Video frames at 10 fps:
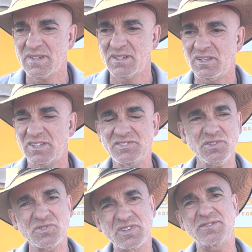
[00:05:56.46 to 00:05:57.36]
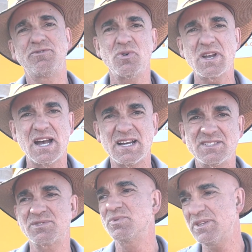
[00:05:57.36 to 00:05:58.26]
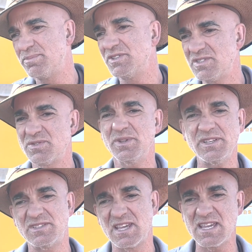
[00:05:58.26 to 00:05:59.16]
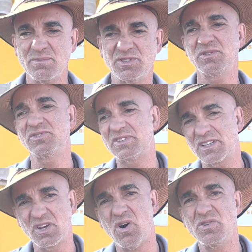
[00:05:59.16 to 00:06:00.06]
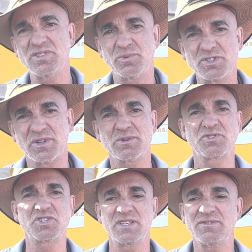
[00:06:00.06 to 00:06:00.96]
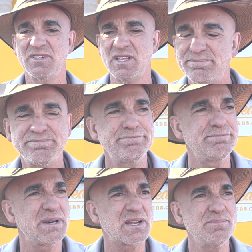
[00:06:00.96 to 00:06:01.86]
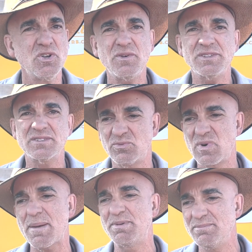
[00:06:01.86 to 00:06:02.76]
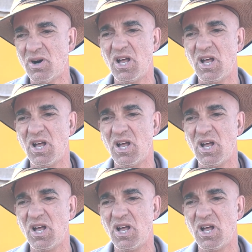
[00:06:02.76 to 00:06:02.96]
I still set forecasts with the business, with the team, we still set goals that we're trying to achieve, but I'm not wrapping my